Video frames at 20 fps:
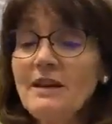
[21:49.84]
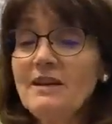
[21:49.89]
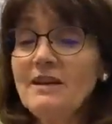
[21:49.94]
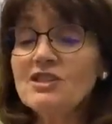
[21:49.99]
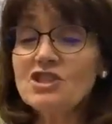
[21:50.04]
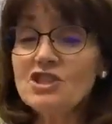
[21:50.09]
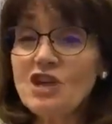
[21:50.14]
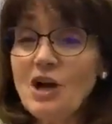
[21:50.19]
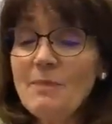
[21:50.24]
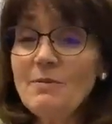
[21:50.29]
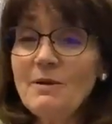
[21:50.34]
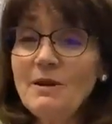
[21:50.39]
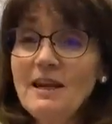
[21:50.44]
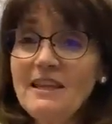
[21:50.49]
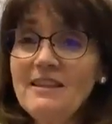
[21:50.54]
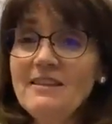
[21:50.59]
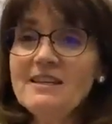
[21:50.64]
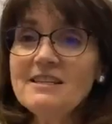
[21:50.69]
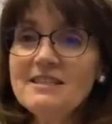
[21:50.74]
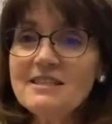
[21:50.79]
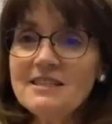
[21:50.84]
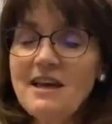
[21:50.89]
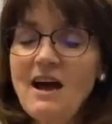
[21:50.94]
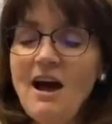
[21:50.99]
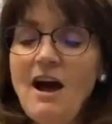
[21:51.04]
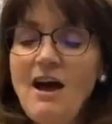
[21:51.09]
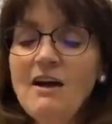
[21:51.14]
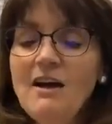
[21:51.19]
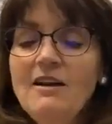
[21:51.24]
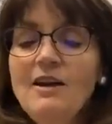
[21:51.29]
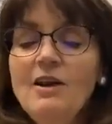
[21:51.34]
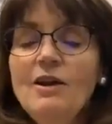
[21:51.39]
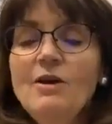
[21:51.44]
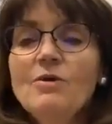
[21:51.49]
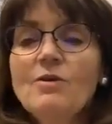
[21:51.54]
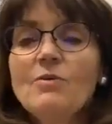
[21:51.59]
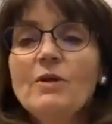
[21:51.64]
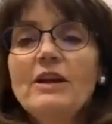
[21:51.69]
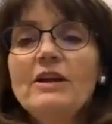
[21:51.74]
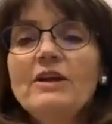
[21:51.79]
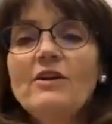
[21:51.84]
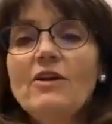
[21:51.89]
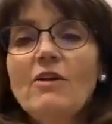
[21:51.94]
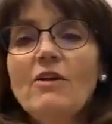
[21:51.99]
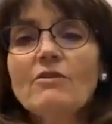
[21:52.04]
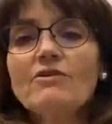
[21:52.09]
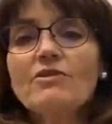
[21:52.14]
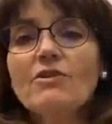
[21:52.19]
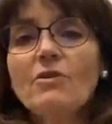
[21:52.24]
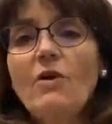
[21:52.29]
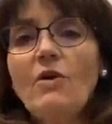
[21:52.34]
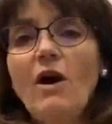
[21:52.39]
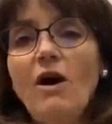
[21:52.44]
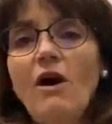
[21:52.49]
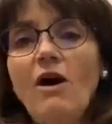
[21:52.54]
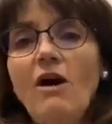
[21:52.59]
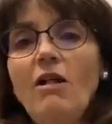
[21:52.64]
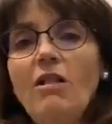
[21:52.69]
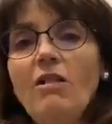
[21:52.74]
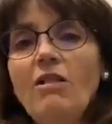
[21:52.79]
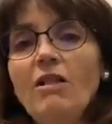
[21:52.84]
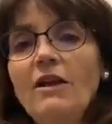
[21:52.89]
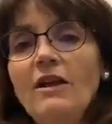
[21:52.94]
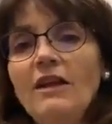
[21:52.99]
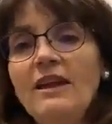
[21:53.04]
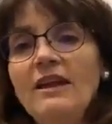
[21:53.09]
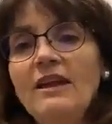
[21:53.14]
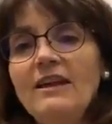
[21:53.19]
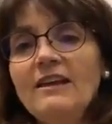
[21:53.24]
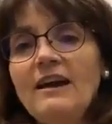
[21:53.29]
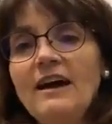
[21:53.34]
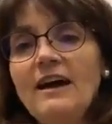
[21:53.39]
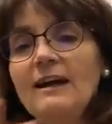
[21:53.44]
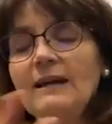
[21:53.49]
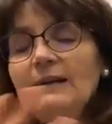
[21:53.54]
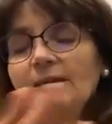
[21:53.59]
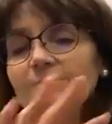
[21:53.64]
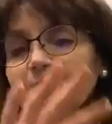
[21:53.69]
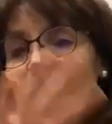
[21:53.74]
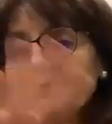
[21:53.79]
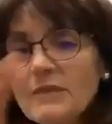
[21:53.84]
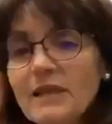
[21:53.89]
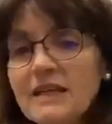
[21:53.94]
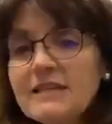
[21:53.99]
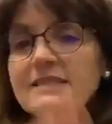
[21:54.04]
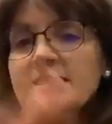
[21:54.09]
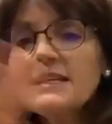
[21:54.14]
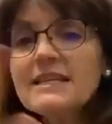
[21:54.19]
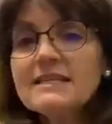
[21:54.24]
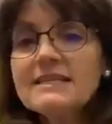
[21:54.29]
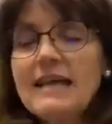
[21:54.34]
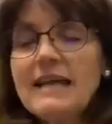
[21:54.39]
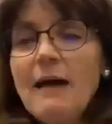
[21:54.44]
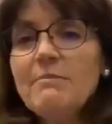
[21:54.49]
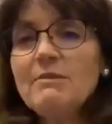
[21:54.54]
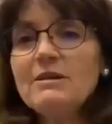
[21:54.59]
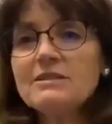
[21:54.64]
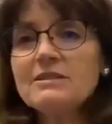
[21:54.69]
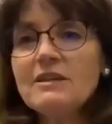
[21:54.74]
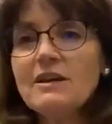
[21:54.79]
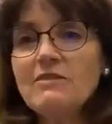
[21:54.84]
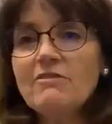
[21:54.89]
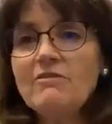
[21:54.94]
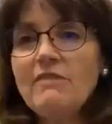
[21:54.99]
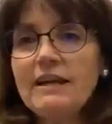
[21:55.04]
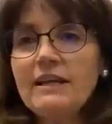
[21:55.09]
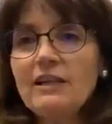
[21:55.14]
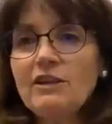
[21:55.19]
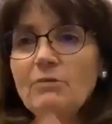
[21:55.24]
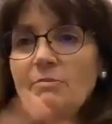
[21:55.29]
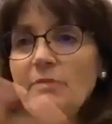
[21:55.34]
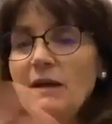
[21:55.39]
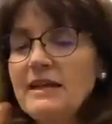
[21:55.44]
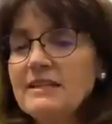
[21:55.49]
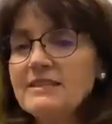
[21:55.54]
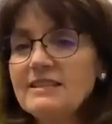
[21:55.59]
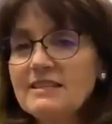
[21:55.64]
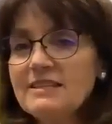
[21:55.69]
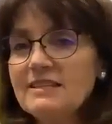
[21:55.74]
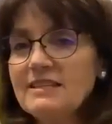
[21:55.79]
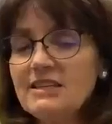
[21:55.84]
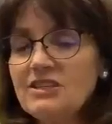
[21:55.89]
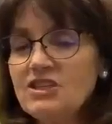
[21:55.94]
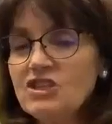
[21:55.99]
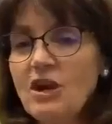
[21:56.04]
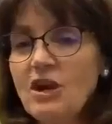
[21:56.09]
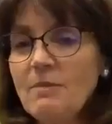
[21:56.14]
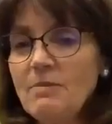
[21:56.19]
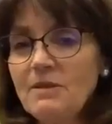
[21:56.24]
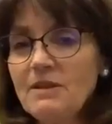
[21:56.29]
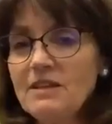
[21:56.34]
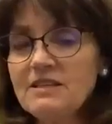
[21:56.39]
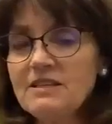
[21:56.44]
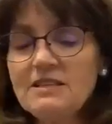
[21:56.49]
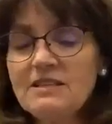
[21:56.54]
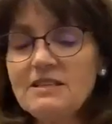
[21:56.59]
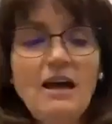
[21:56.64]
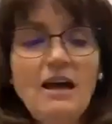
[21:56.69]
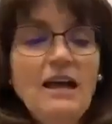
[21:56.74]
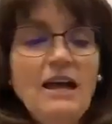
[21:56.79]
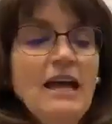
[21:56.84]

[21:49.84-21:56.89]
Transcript: sharpening the saw, where you go through all 6 habits on a regular basis and sharpen the saw.